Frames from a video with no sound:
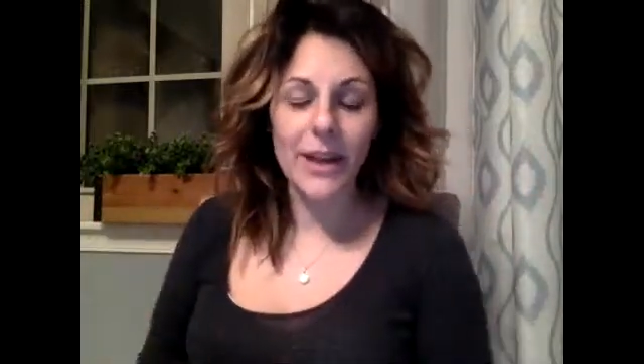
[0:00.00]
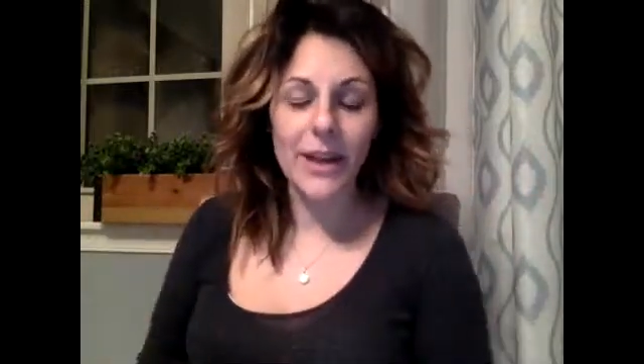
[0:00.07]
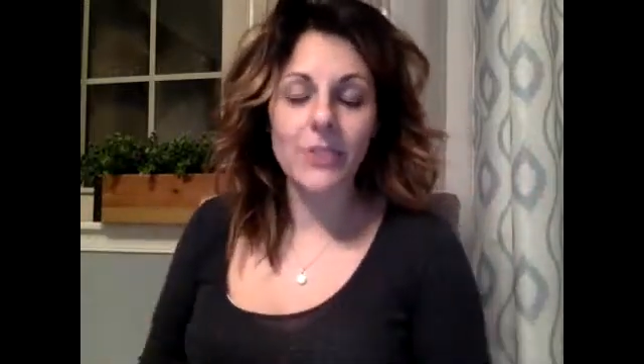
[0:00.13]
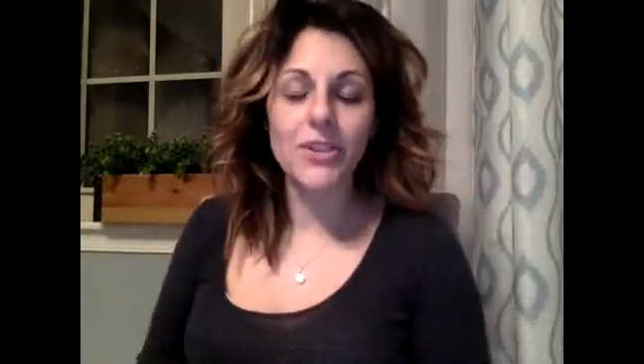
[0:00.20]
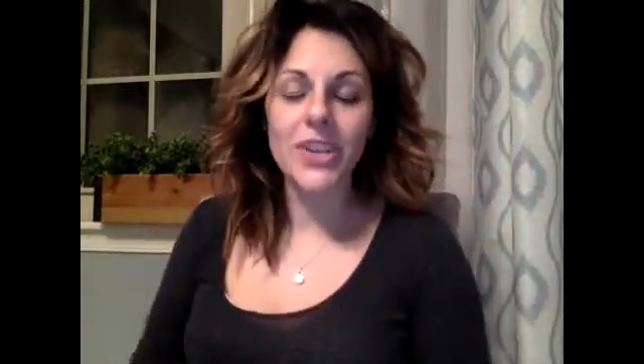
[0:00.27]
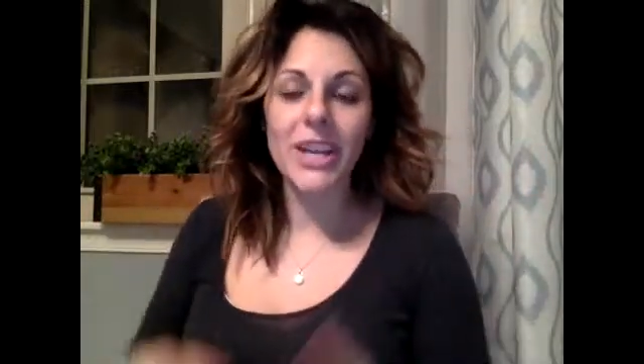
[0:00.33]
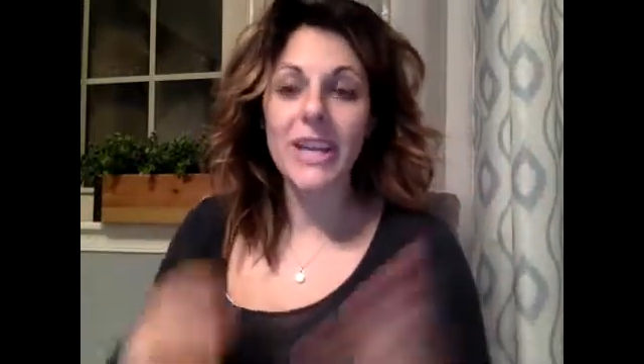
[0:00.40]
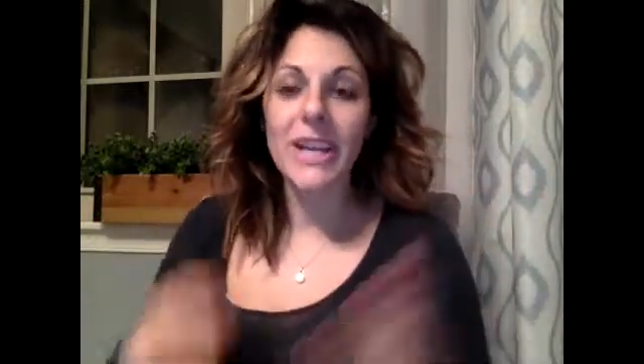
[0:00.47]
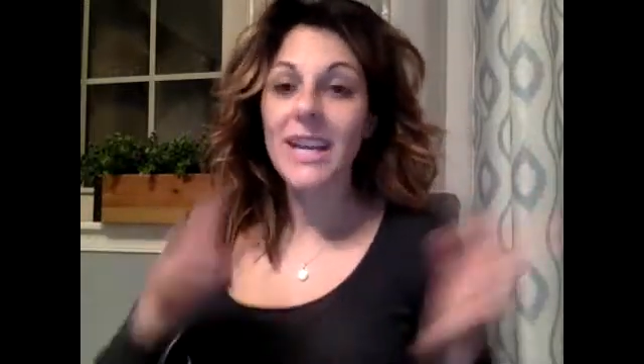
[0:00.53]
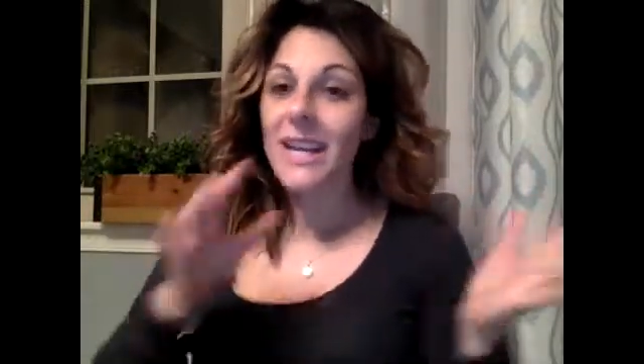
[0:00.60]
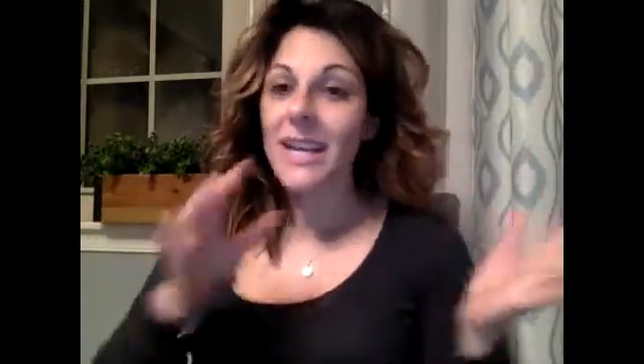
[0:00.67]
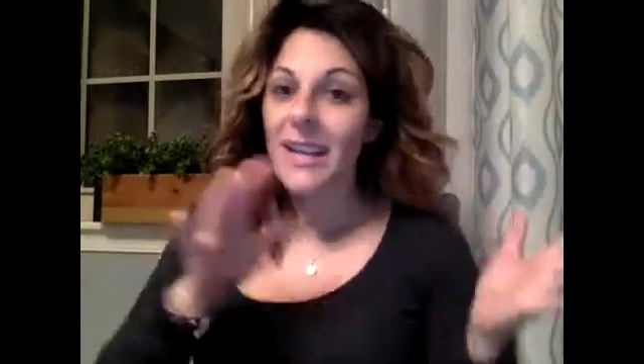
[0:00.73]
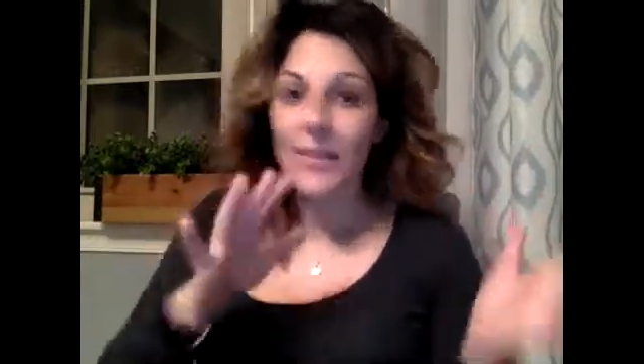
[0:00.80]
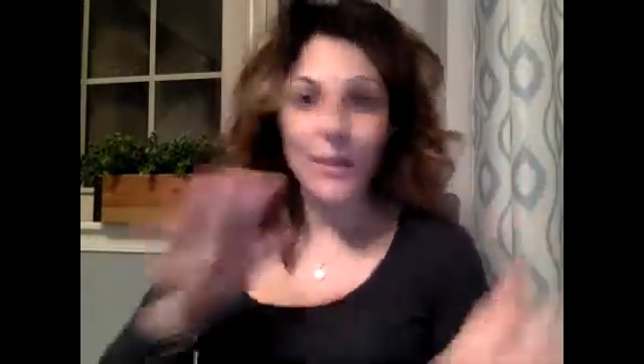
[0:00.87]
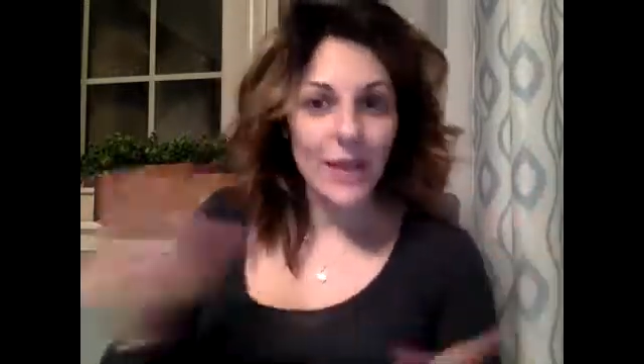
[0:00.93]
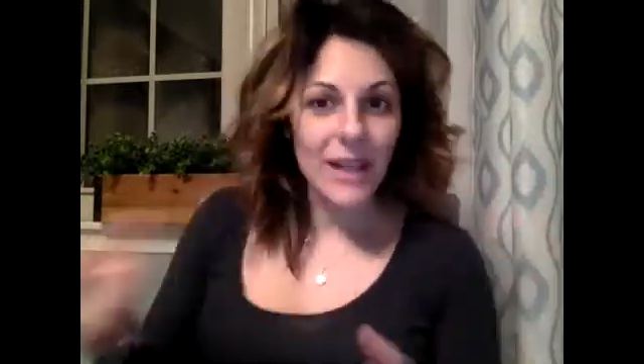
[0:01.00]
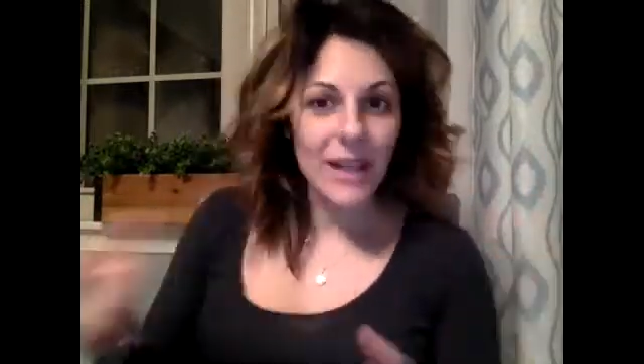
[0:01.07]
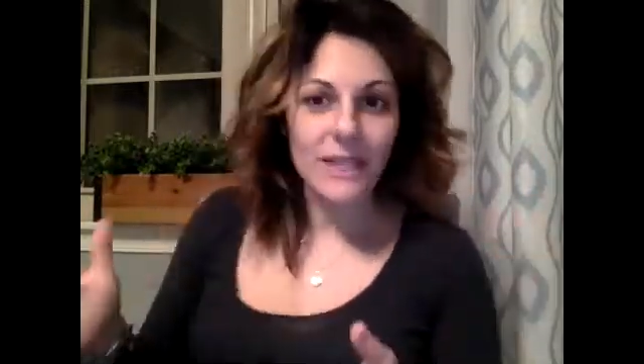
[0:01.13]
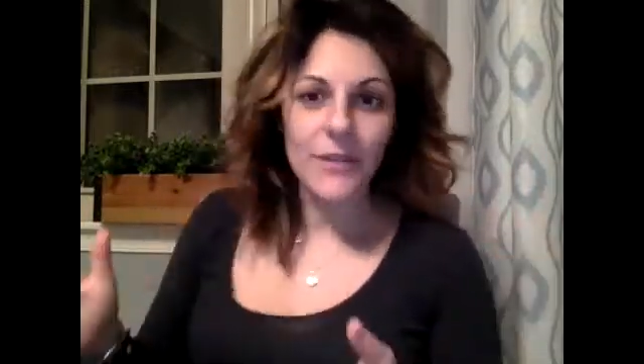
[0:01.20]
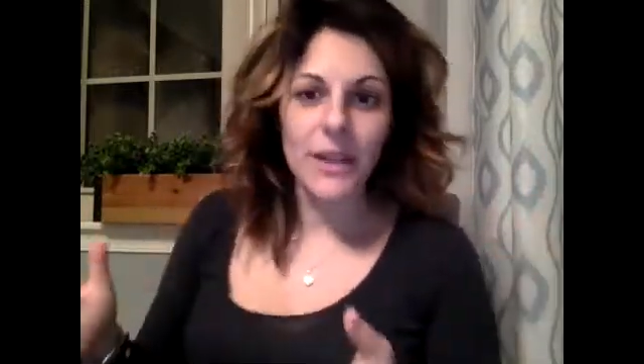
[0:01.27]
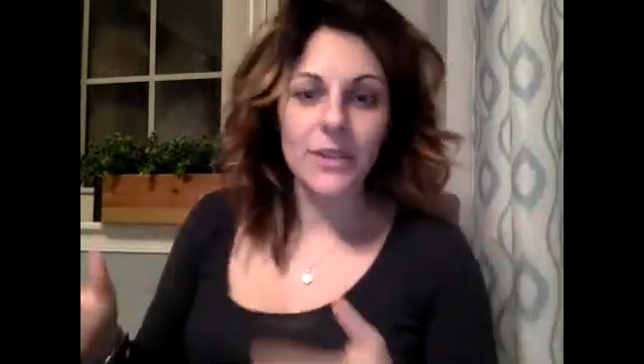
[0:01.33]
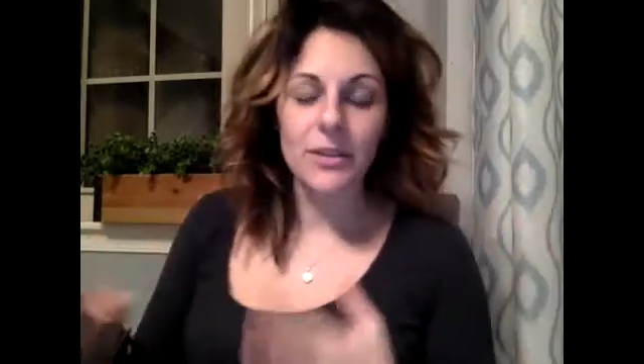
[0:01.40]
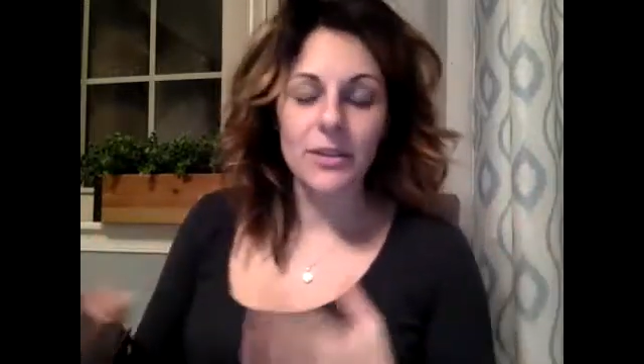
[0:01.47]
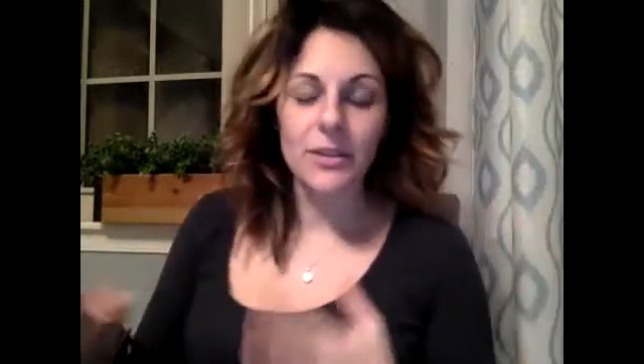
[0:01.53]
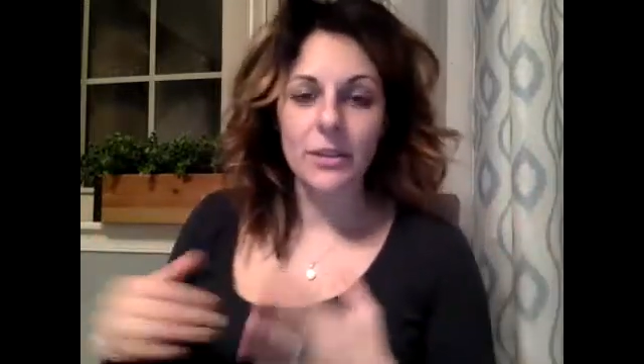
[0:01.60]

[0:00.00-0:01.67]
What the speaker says: energy, then that's fine too.